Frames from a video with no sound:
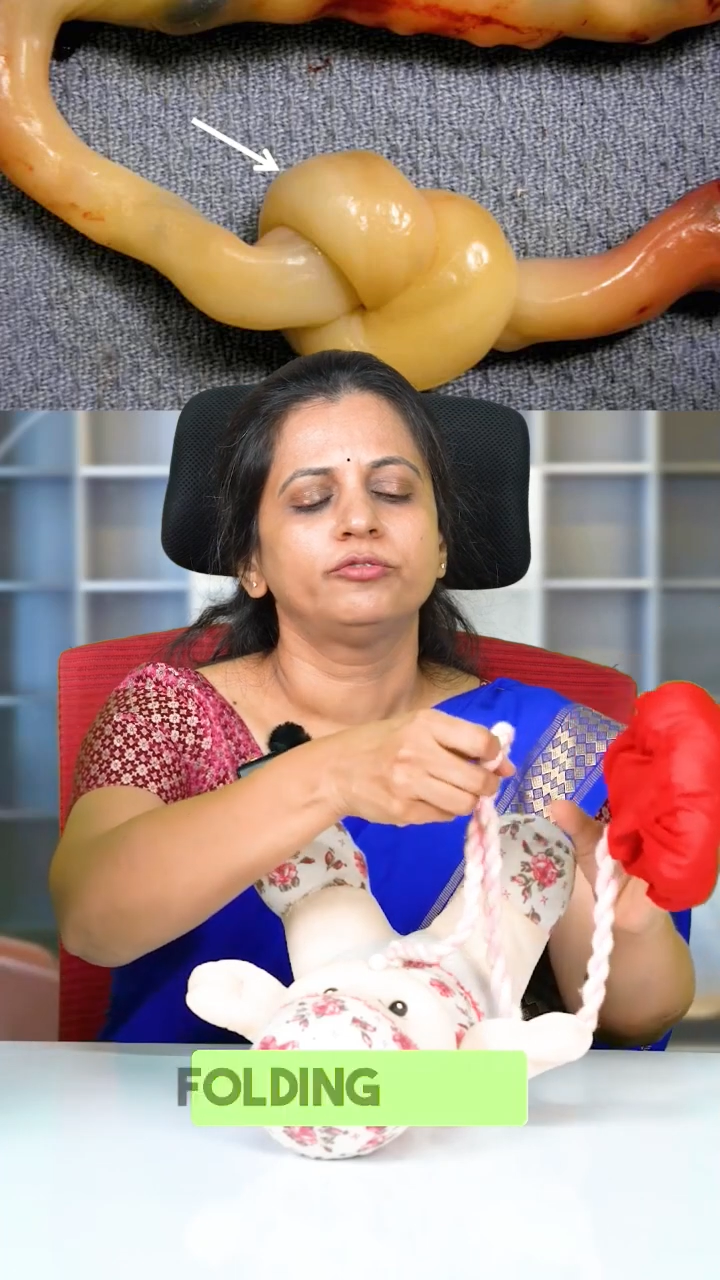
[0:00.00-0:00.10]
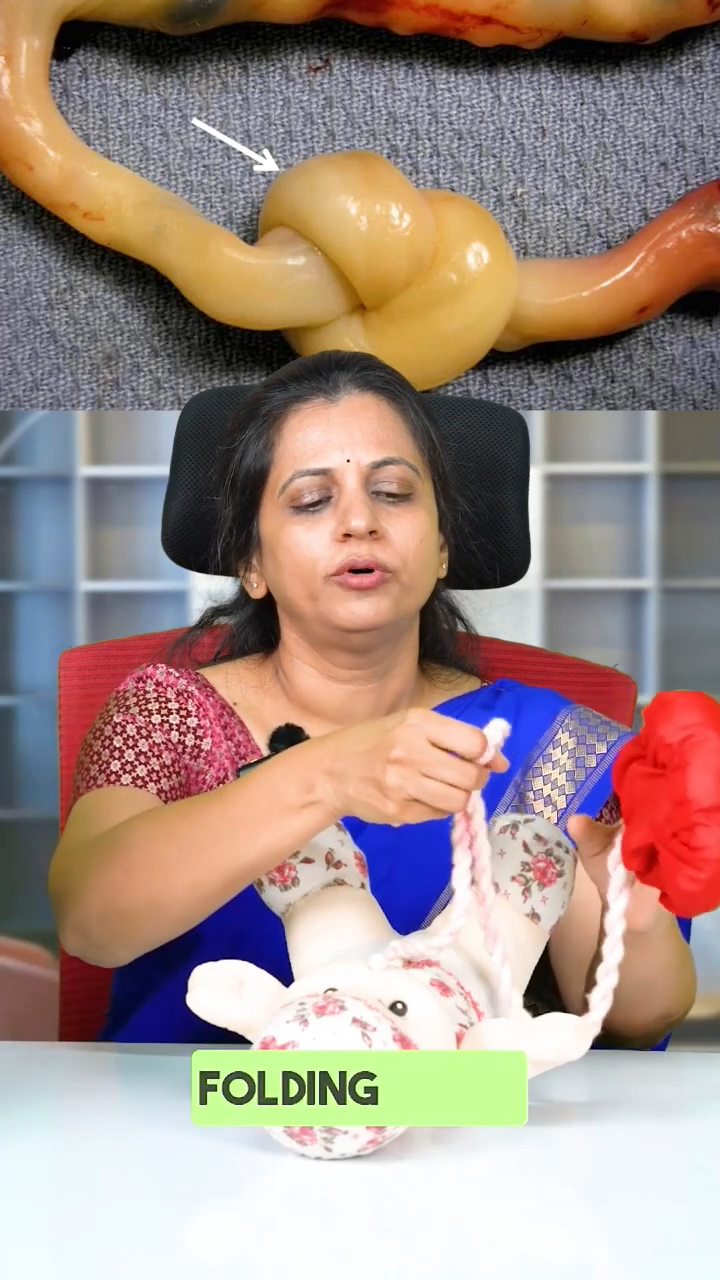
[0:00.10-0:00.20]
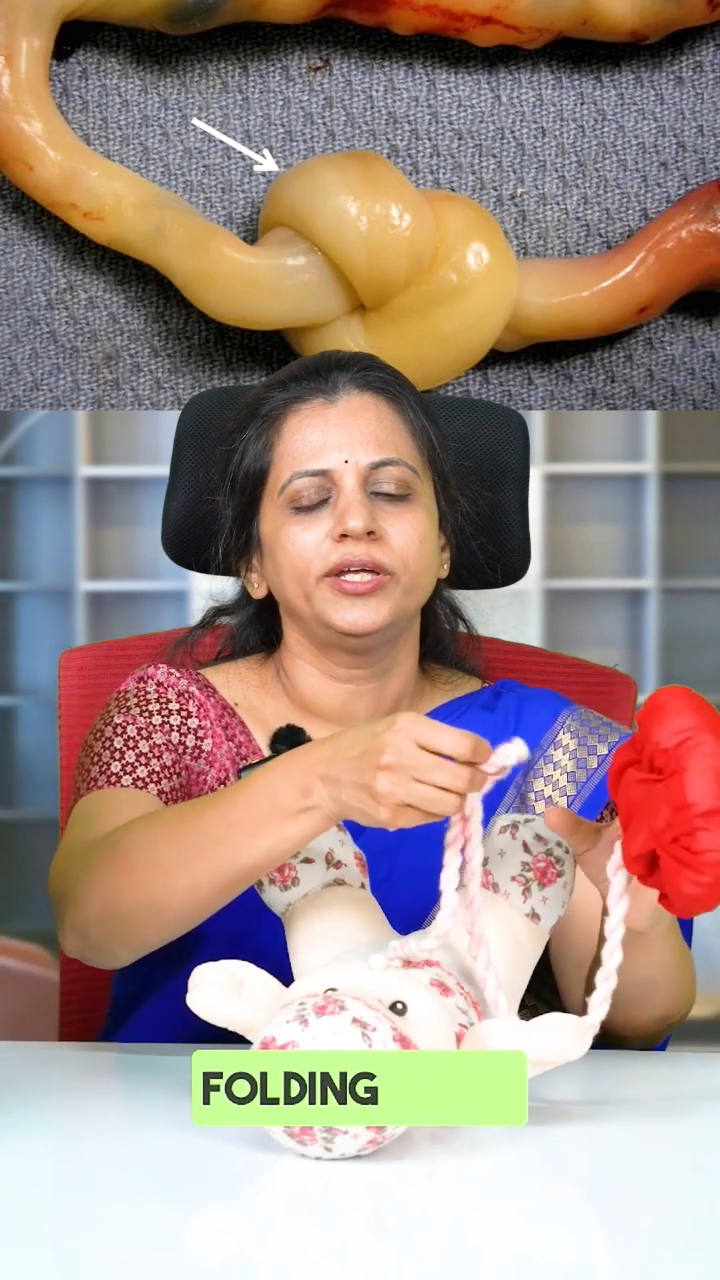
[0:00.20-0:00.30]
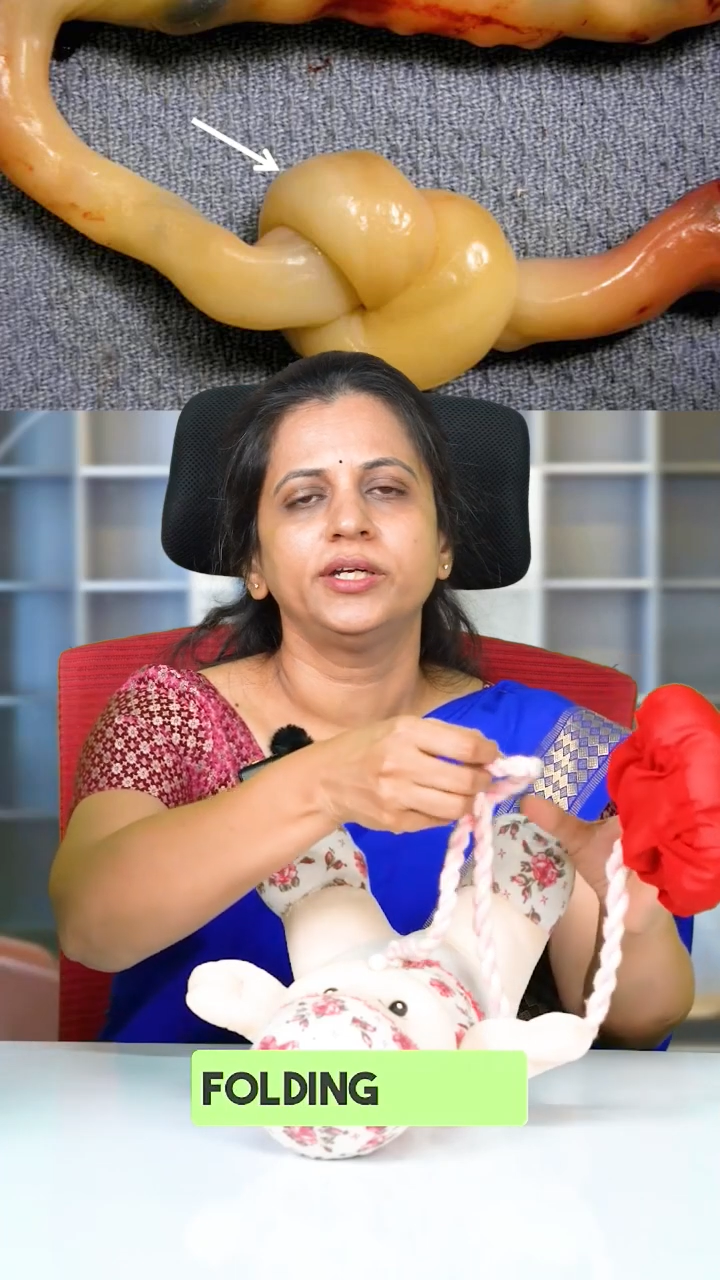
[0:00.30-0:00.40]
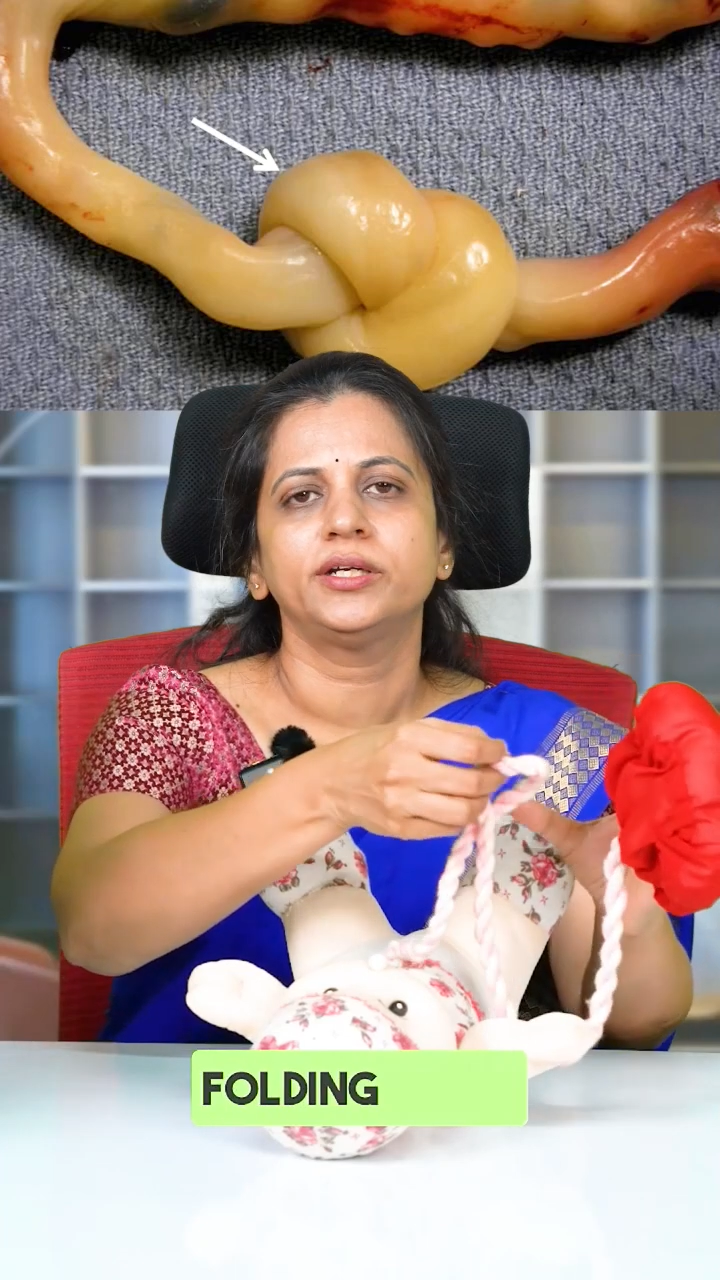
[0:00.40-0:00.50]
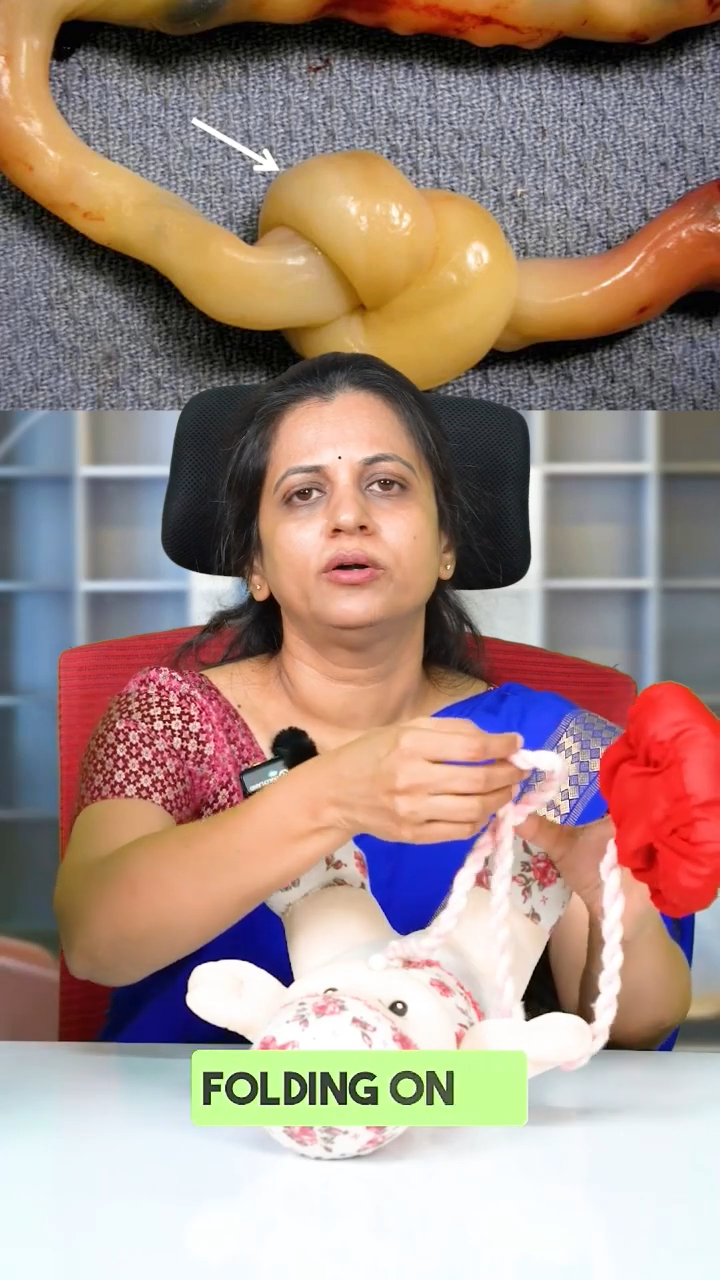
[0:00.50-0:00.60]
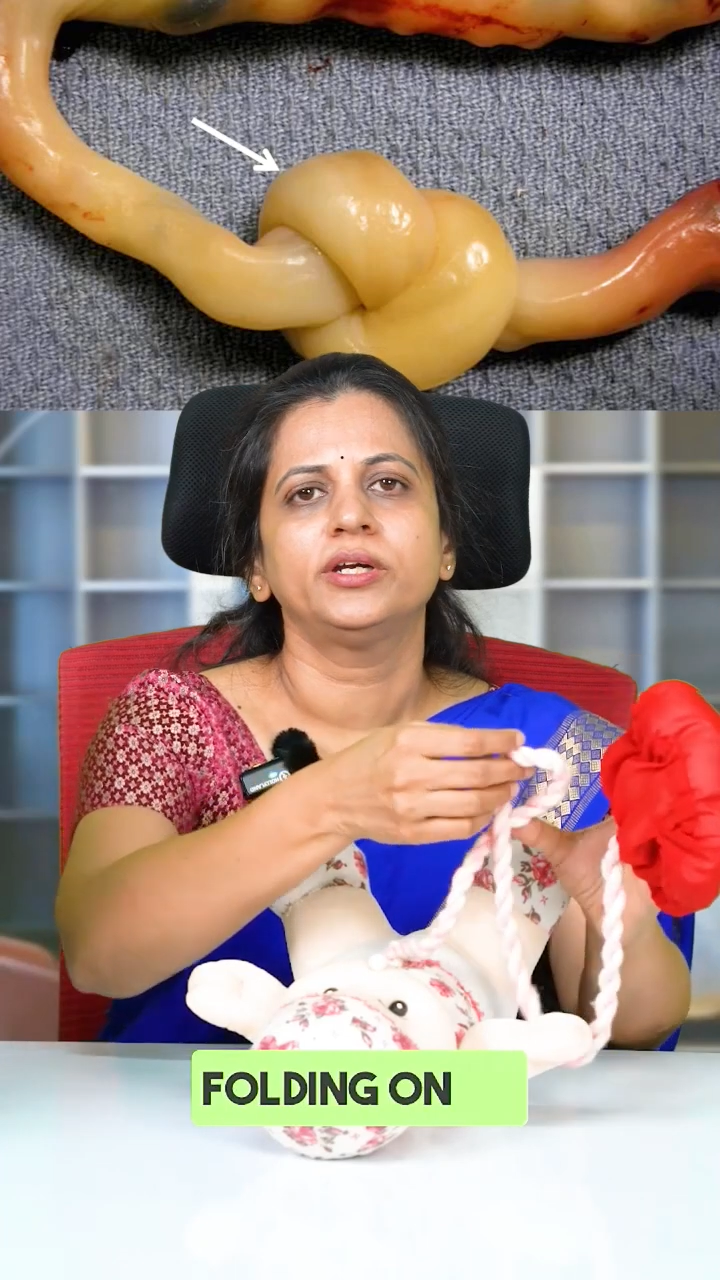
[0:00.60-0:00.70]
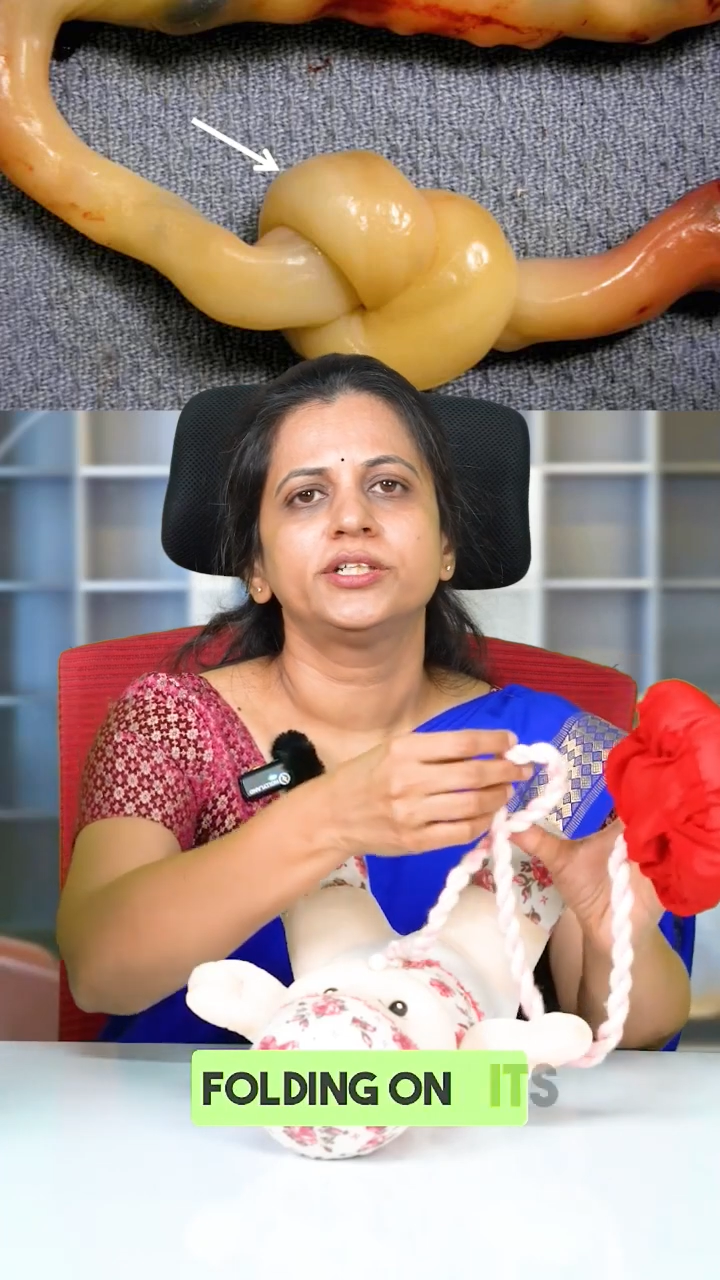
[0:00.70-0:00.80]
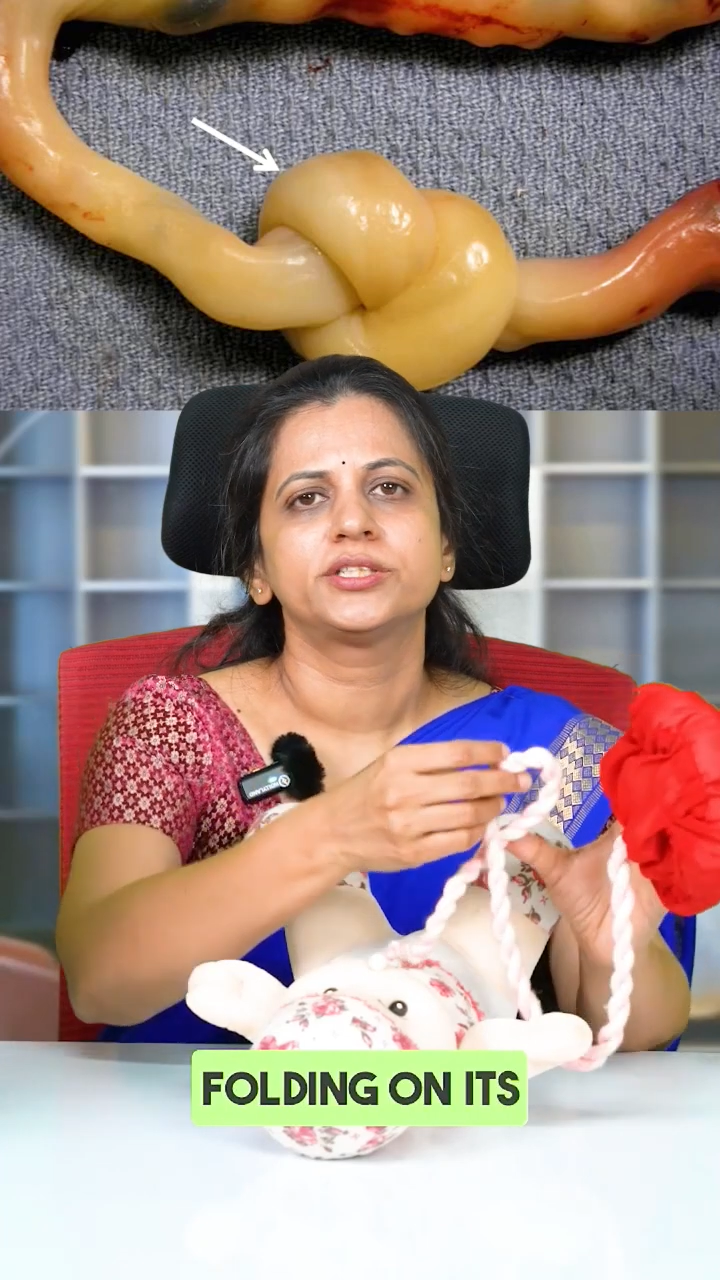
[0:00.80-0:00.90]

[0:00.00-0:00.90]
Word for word: folding on